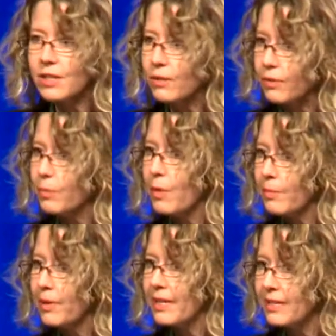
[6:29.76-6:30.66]
you from one
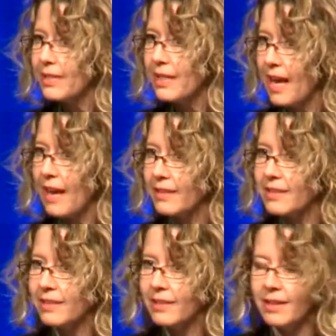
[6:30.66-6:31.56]
place to the
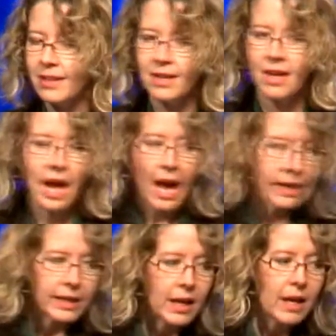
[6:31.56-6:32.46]
next?
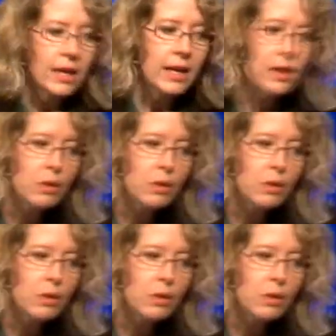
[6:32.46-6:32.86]
And here